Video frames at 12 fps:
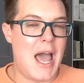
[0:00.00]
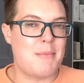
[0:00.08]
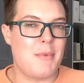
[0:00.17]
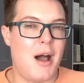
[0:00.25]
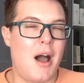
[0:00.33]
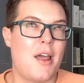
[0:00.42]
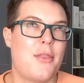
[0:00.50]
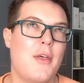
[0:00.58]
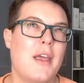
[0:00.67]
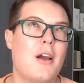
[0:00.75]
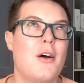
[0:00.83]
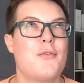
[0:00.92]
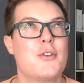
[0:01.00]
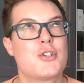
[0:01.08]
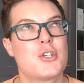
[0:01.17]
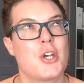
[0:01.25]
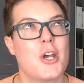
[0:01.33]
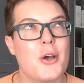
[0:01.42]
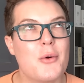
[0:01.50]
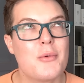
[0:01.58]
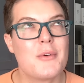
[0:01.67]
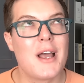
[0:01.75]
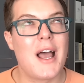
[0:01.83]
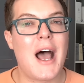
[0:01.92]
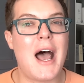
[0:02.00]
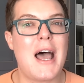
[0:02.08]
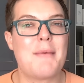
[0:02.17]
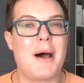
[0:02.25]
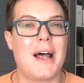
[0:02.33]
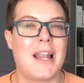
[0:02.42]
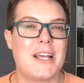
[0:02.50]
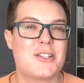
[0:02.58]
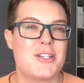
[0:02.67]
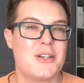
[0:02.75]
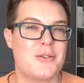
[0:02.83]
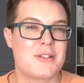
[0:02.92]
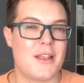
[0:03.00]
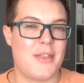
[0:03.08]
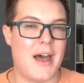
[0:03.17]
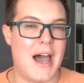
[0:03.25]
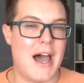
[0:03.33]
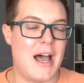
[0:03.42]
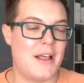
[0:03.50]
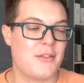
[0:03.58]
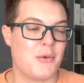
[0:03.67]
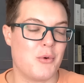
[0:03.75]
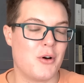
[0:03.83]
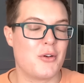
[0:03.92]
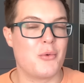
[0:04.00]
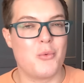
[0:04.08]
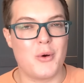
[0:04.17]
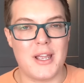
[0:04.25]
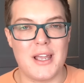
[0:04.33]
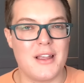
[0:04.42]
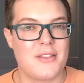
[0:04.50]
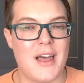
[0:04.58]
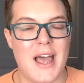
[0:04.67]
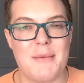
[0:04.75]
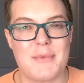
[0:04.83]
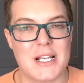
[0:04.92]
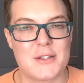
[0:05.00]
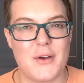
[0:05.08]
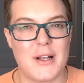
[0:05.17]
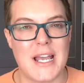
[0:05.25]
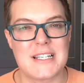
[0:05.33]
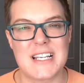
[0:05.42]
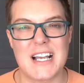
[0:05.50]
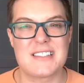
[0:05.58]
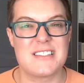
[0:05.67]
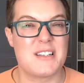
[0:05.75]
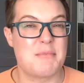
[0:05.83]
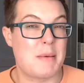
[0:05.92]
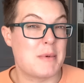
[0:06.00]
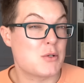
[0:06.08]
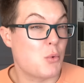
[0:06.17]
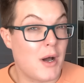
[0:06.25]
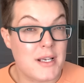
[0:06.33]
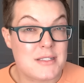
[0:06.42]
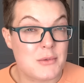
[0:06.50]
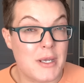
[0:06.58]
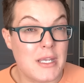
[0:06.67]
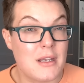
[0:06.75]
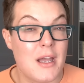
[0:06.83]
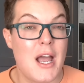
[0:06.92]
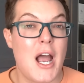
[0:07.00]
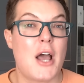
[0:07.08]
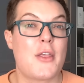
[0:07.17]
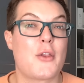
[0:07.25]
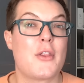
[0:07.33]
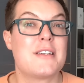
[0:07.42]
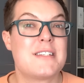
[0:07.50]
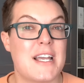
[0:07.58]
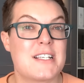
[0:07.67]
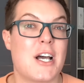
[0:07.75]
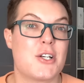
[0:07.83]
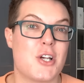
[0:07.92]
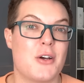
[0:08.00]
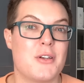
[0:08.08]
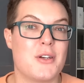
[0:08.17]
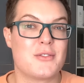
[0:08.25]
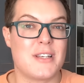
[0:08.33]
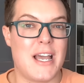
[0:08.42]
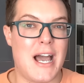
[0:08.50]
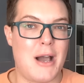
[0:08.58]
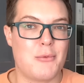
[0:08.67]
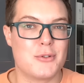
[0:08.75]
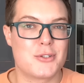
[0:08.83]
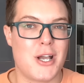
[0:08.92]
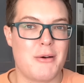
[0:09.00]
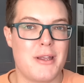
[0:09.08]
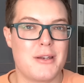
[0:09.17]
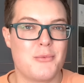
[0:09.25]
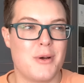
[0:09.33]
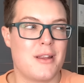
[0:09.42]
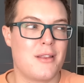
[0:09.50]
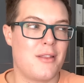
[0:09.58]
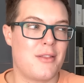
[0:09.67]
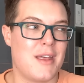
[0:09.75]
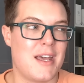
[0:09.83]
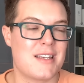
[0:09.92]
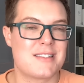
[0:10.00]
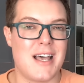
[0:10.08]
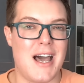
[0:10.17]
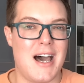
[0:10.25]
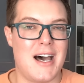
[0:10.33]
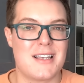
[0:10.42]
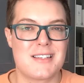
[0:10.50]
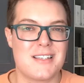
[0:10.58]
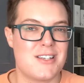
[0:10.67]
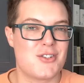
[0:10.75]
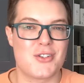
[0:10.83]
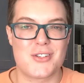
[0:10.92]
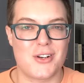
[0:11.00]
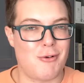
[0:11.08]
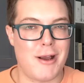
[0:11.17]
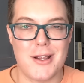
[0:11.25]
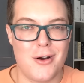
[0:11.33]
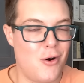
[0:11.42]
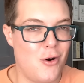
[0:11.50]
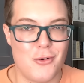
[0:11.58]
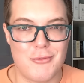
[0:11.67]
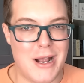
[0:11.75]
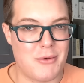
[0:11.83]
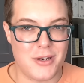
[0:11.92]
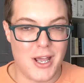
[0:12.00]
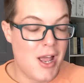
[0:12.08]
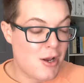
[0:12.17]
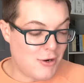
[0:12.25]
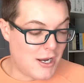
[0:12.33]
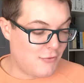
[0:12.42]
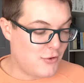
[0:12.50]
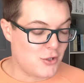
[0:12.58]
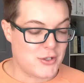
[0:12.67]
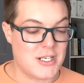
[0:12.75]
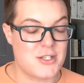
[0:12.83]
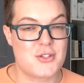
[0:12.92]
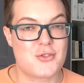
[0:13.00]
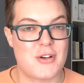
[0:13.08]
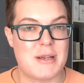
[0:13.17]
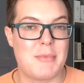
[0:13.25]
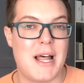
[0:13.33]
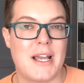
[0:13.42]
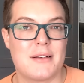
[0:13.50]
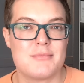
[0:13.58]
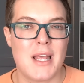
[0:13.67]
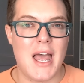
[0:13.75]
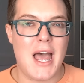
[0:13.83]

I think of the two, I like to use the one with the exfoliating acids in maybe twice a week. And on the days that I don't use it, I would go in with this, as it's just a great all-rounder. Great if you're looking to streamline.